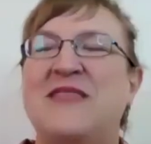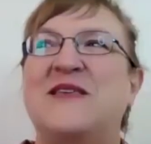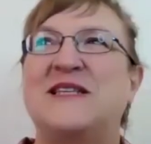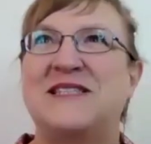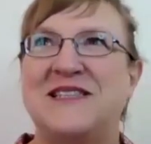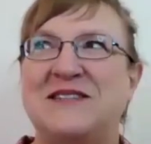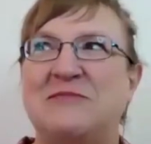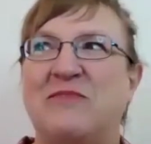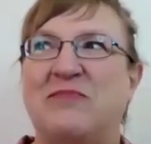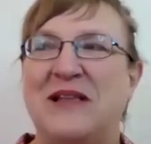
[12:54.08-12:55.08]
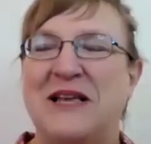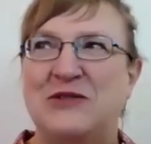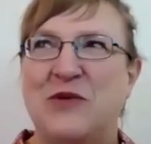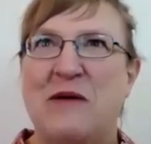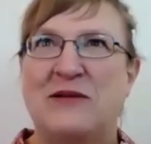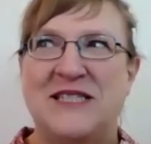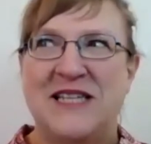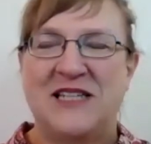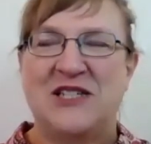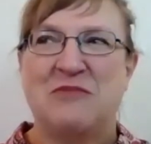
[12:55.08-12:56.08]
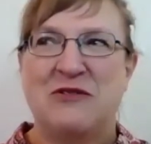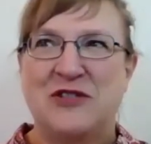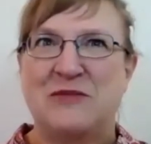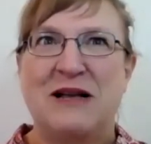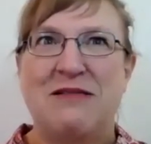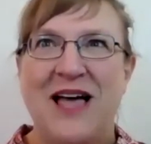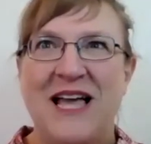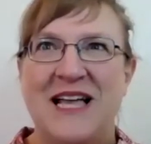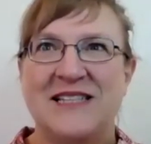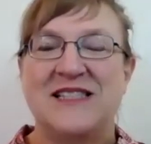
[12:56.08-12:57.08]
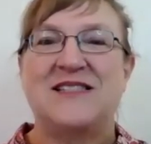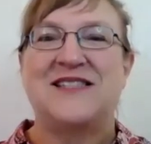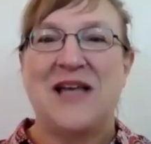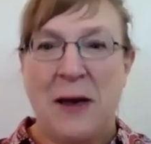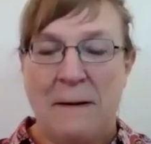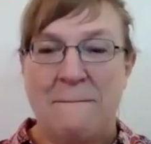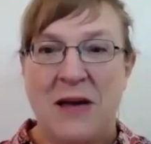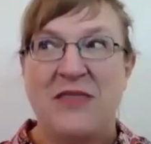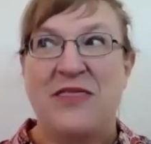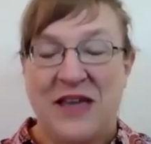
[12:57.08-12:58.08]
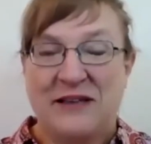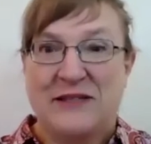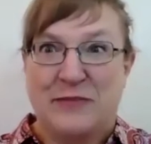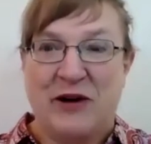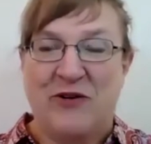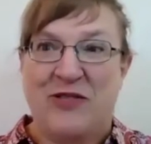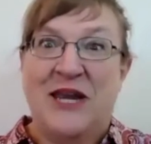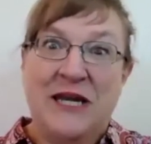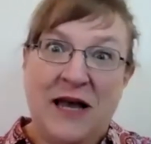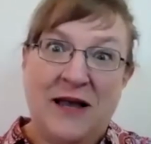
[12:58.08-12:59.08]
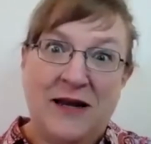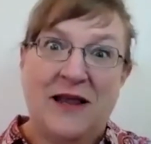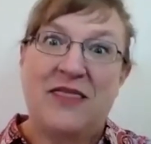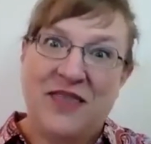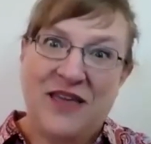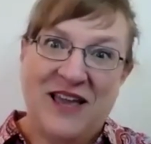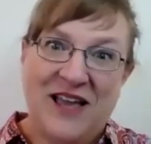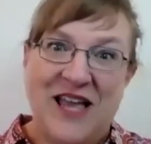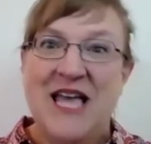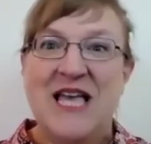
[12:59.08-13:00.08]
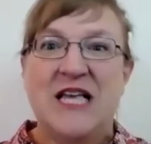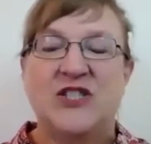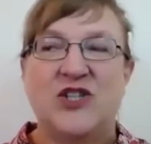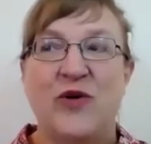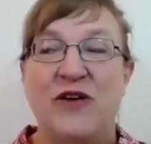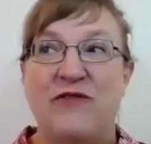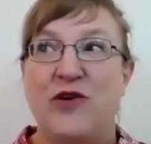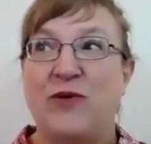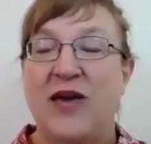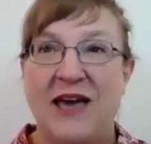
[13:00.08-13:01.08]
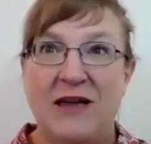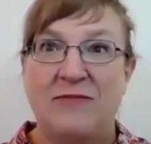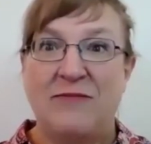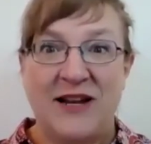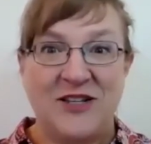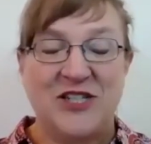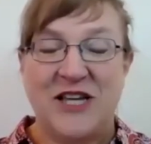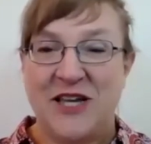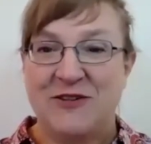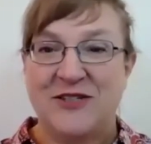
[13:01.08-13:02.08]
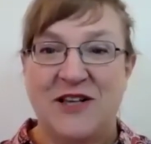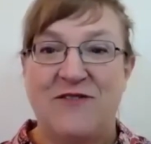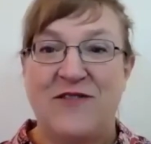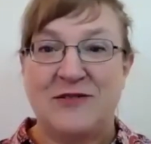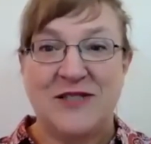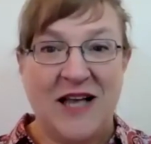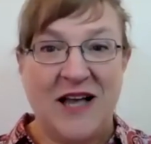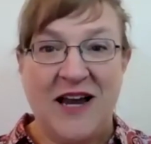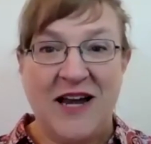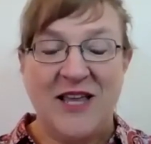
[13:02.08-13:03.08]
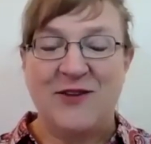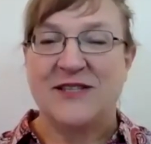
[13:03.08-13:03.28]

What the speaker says: this is a place where I would say to most of my clients, something is better than none thing. So if you can't manage to get yourself outside and you can